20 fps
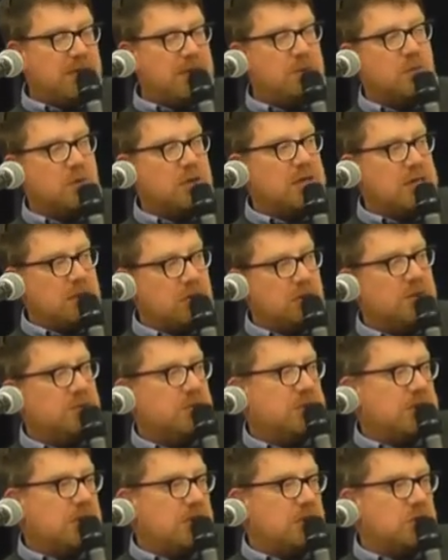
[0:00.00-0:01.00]
People killed
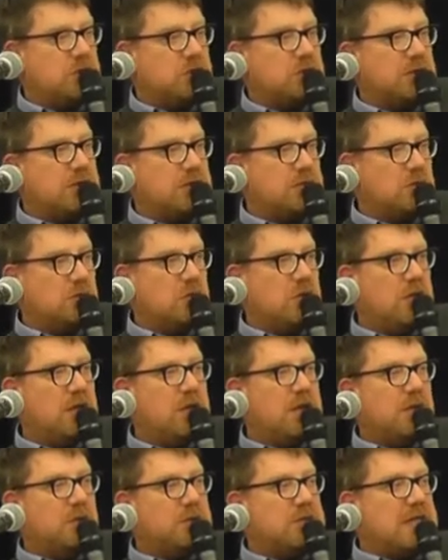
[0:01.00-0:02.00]
themselves because they thought
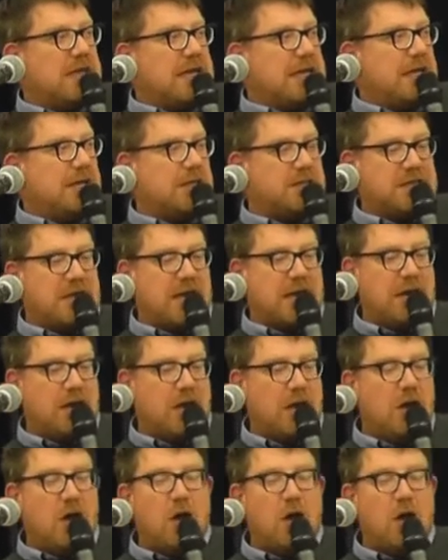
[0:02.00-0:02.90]
there was an alien attack.